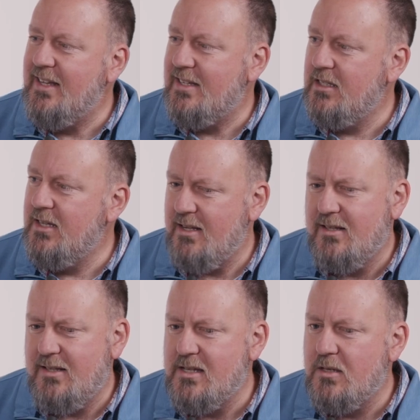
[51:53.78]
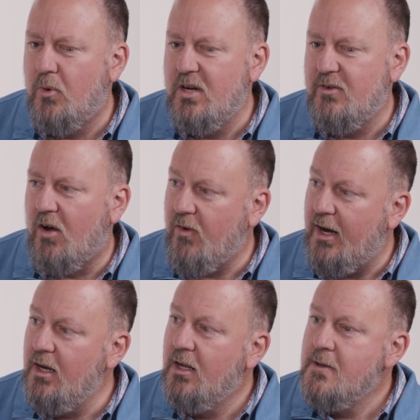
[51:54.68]
that's the point of it all,
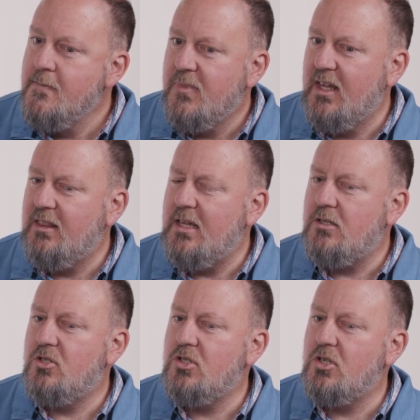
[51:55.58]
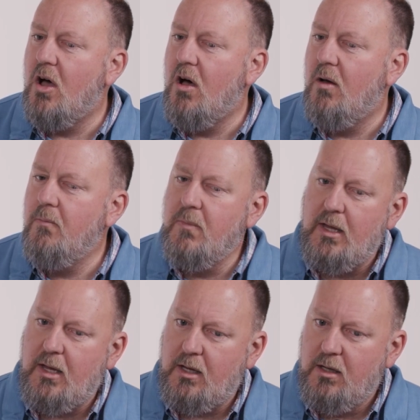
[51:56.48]
right? Like, they saw
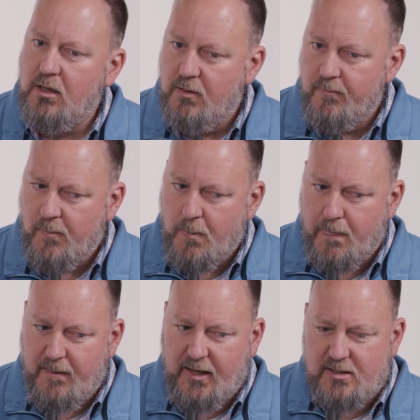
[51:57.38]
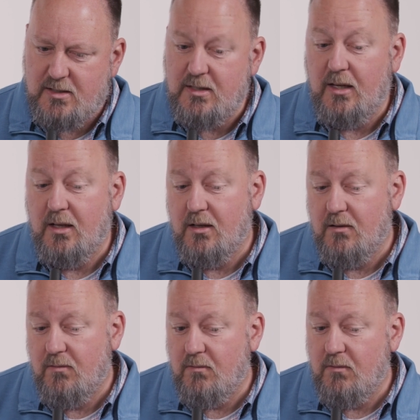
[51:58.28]
me
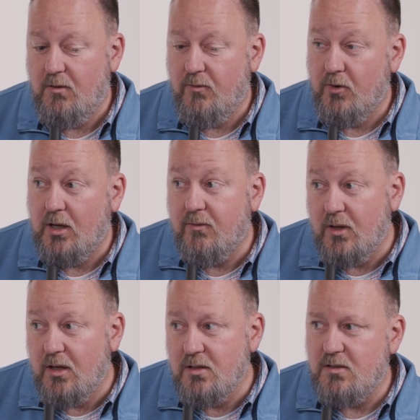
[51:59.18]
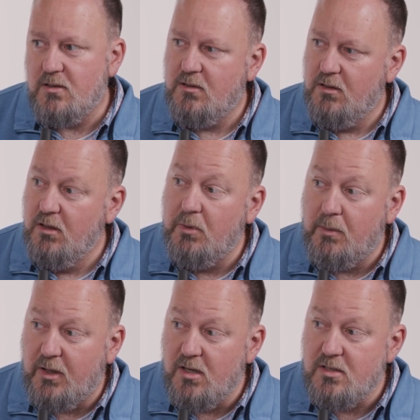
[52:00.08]
extend forgiveness, a little bit
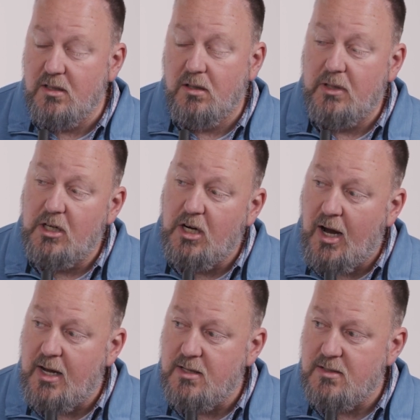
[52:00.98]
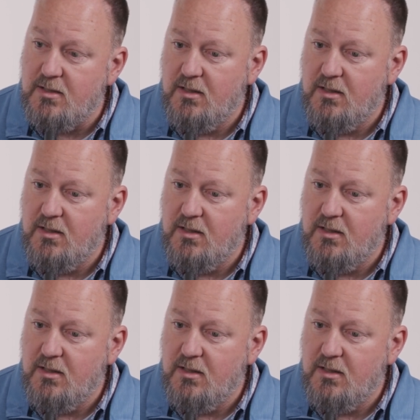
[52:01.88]
of mercy, a little bit of grace,